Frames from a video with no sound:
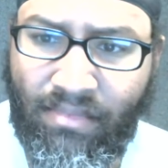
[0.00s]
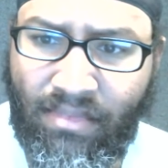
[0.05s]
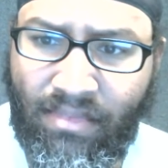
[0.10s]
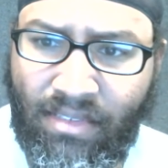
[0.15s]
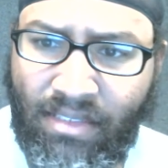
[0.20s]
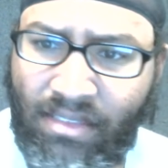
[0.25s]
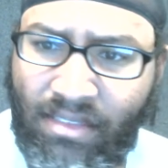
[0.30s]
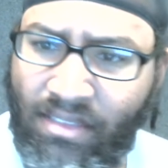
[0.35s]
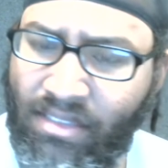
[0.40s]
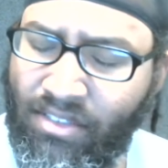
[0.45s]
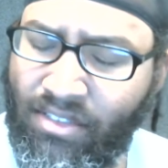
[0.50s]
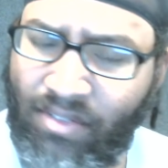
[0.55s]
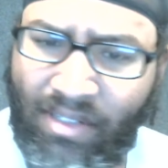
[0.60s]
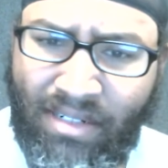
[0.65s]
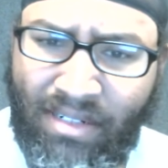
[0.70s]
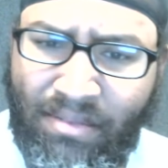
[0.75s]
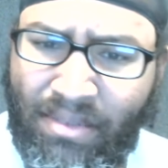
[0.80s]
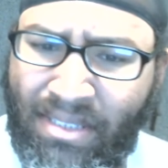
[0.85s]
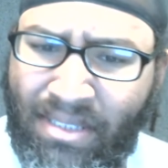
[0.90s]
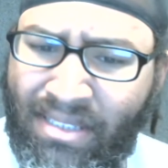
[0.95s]
He just straight
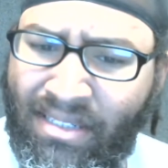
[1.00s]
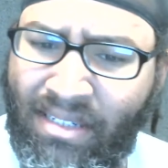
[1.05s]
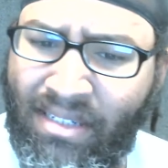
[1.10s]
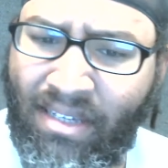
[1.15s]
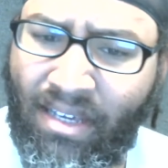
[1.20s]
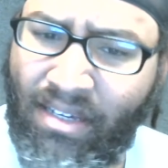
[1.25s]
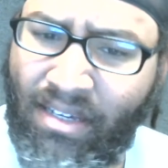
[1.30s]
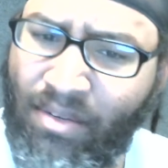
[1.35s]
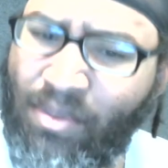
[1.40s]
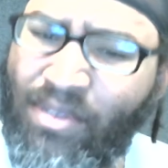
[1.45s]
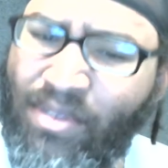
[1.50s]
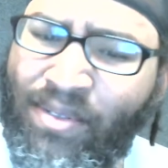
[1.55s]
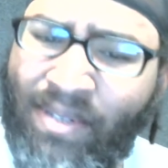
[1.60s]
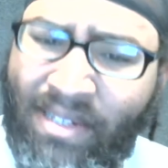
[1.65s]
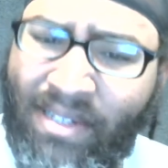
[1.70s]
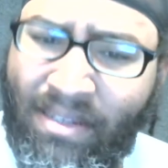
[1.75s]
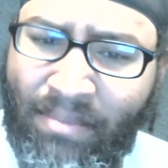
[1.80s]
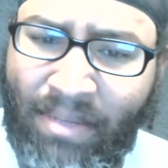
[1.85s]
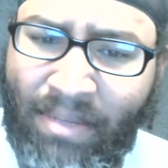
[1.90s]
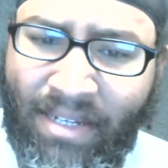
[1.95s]
up just, "Hey, quit
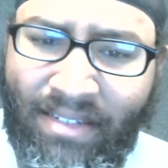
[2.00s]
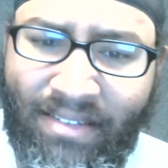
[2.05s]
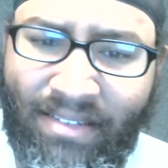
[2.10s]
drinking, man."